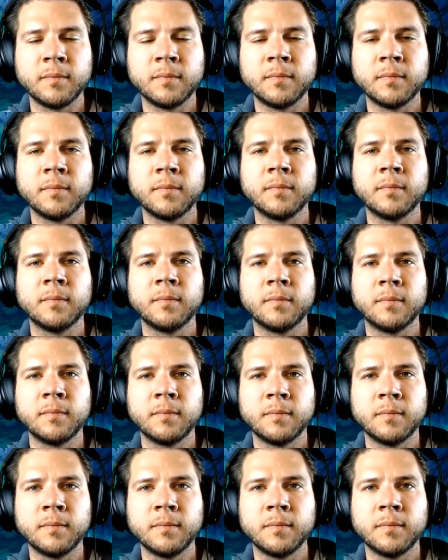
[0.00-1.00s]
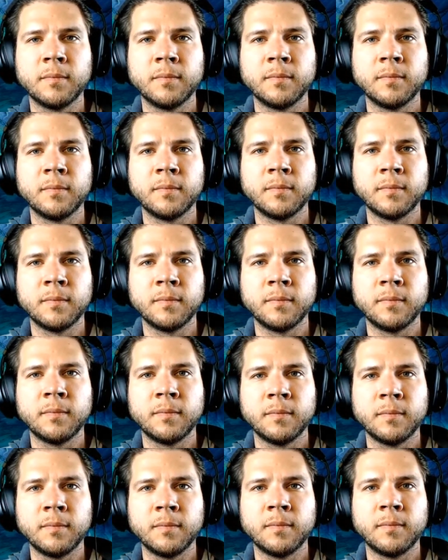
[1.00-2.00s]

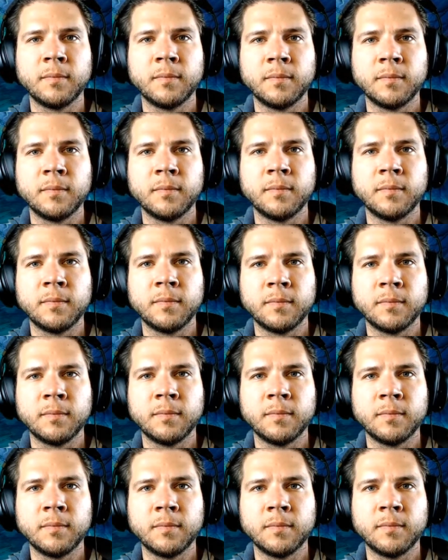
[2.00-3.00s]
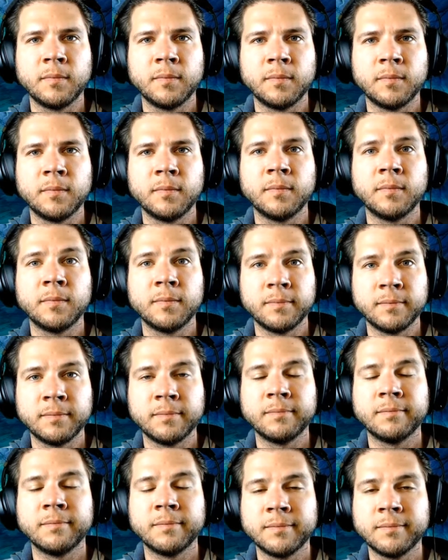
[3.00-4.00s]

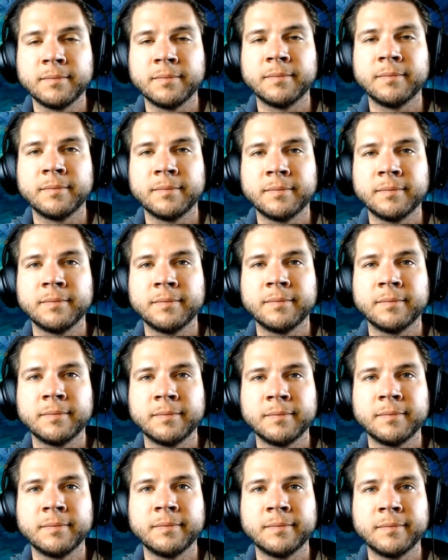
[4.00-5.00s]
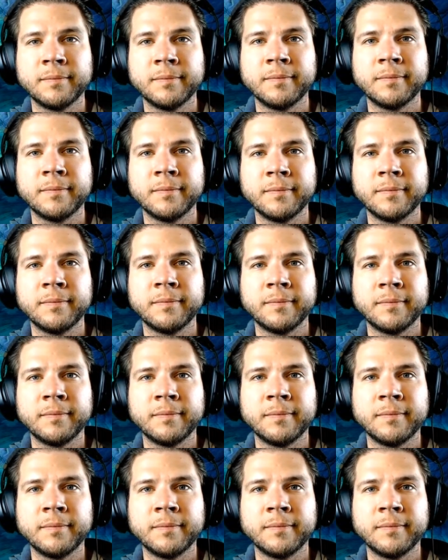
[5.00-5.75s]
No words are spoken by the person on screen.